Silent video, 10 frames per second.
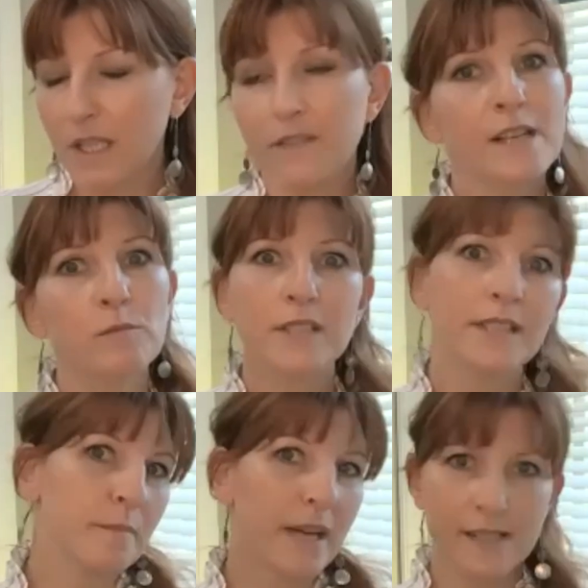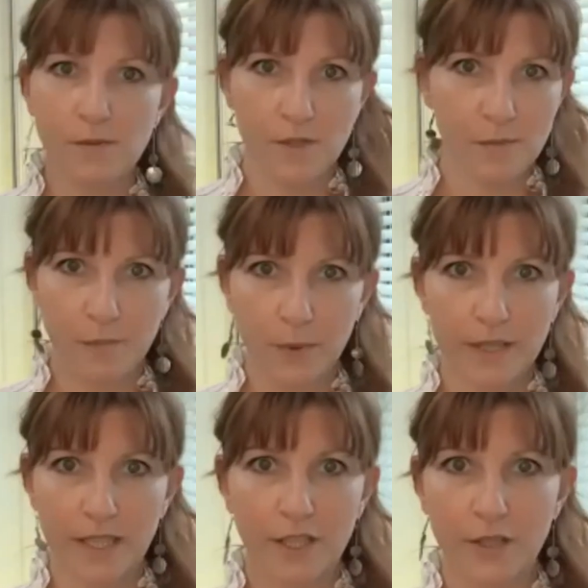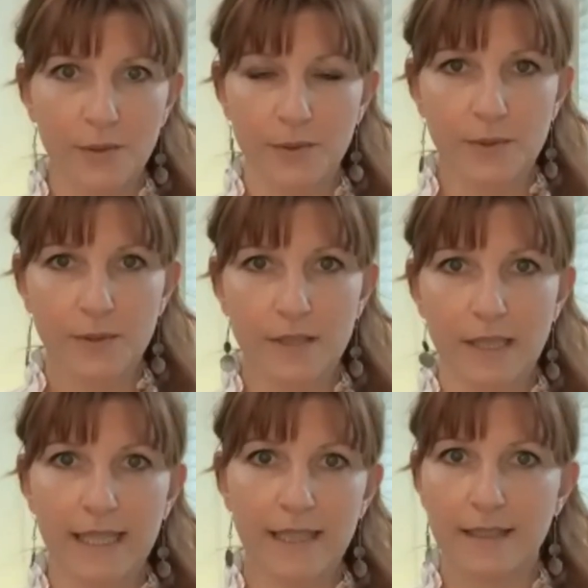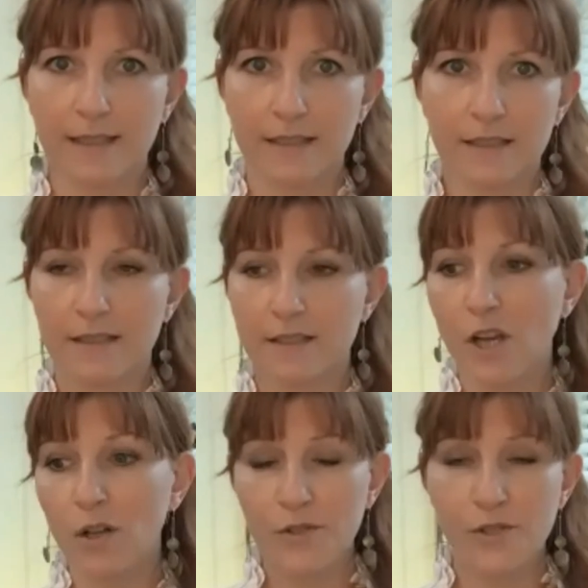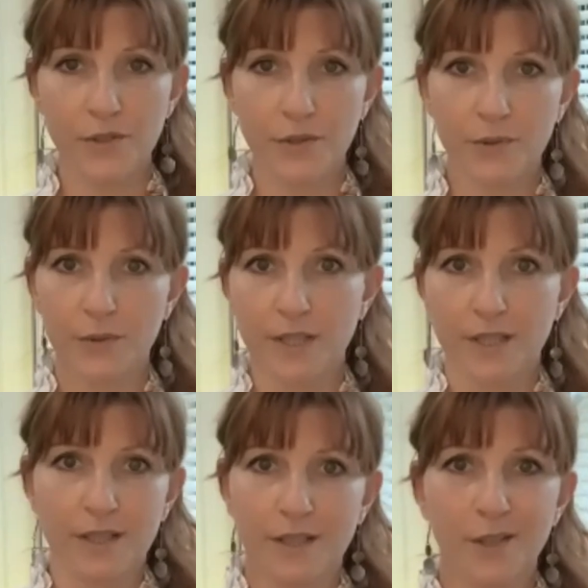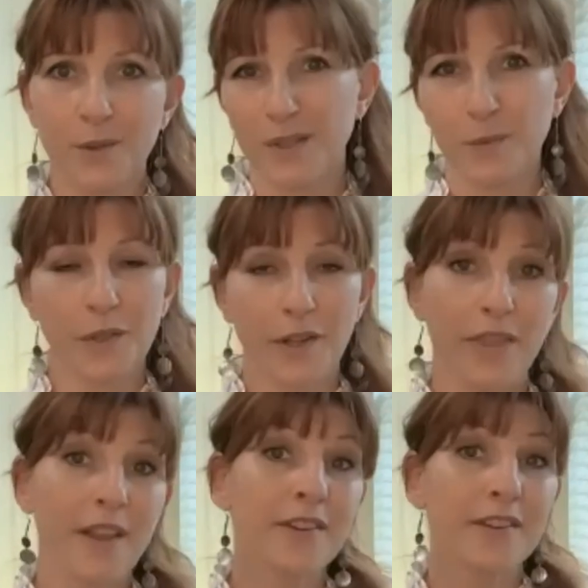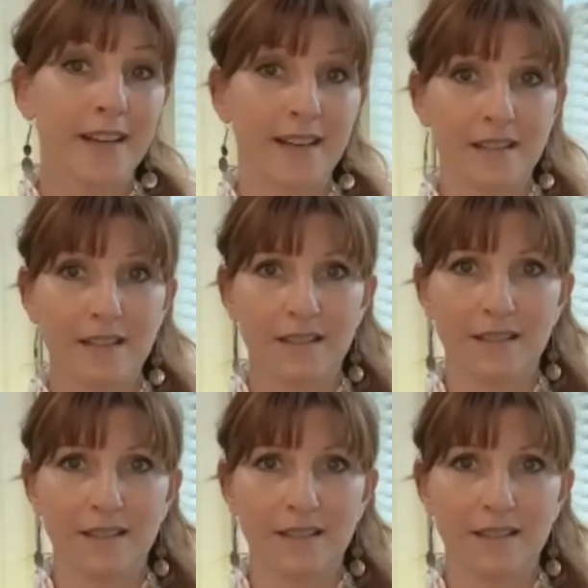someone in the past was bullying you and told you you were worth nothing,